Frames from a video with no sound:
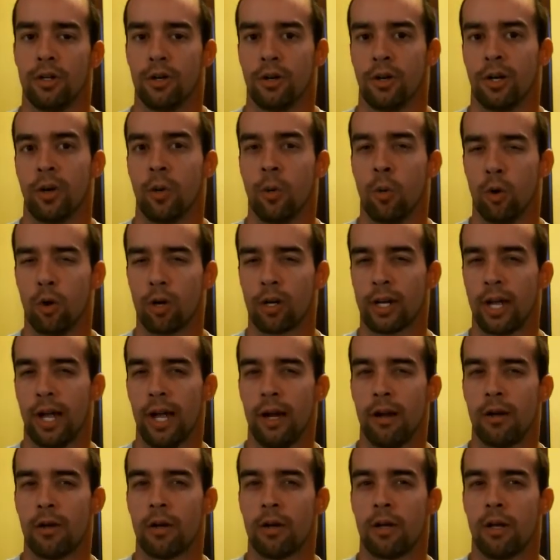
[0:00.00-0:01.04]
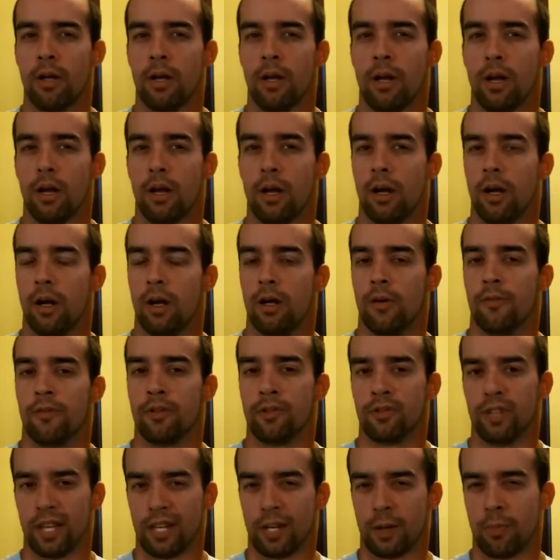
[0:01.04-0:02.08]
during a workout,
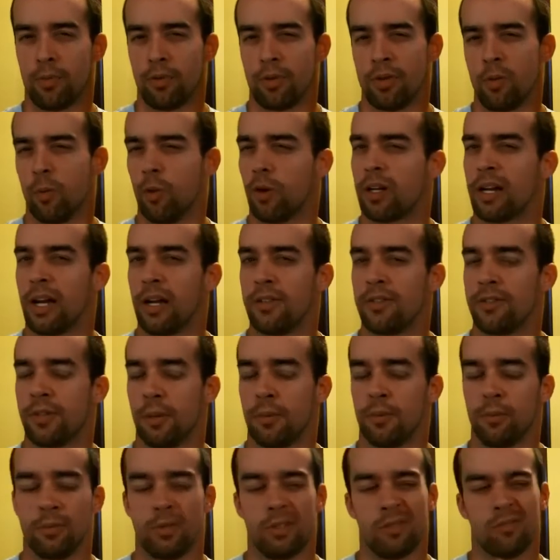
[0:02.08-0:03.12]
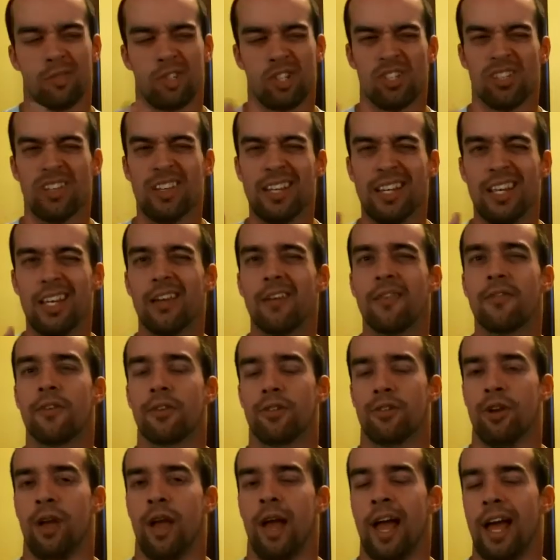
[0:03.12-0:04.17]
if you take a pre-workout supplement, just give
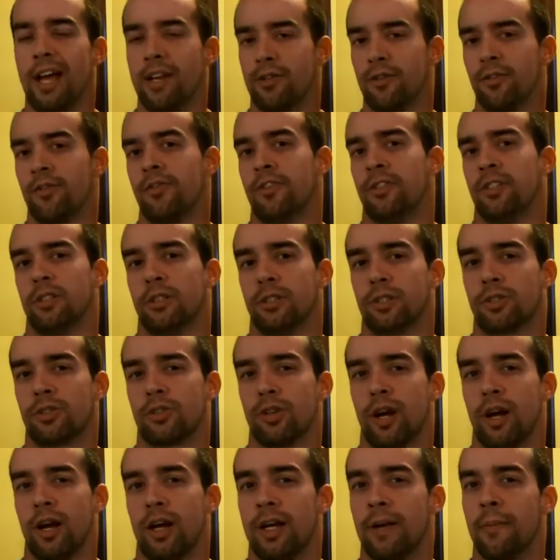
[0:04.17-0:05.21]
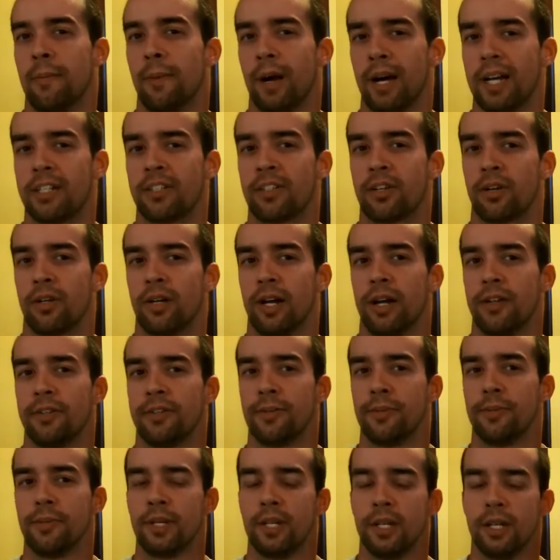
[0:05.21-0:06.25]
Adrafinil a try. It might turn out
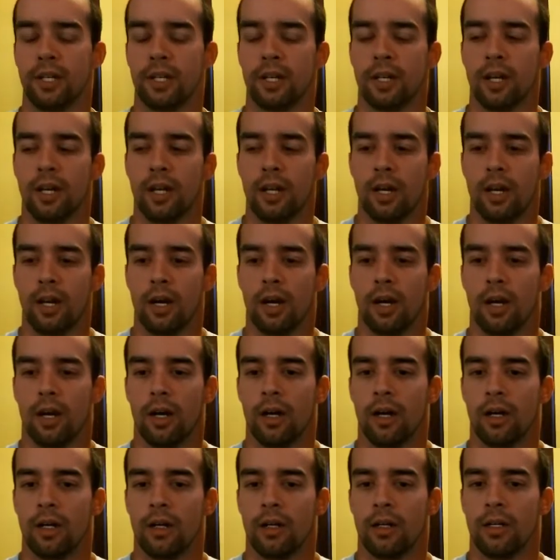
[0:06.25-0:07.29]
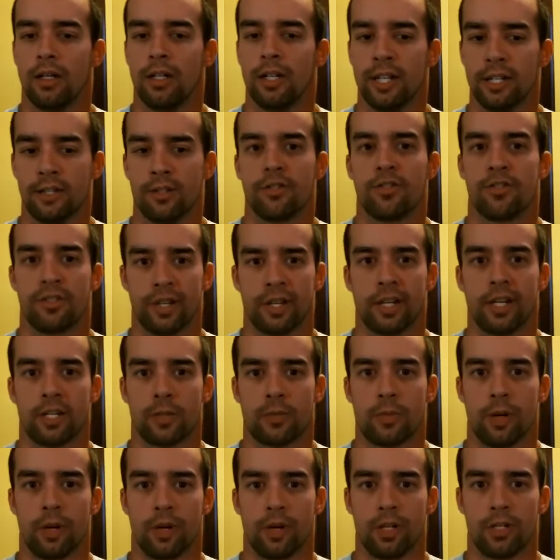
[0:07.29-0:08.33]
to be an interesting
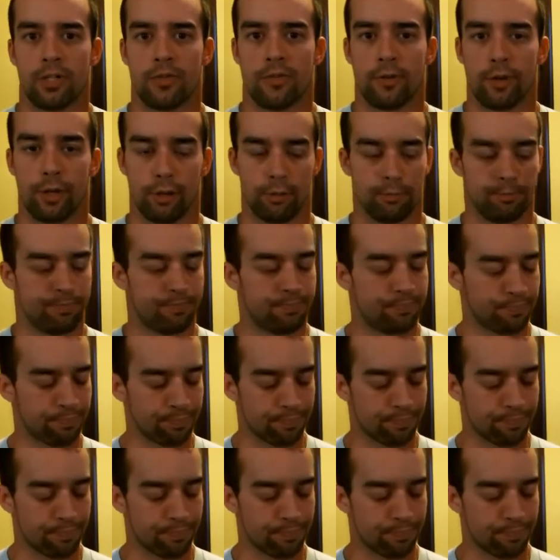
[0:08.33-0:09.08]
experience for you.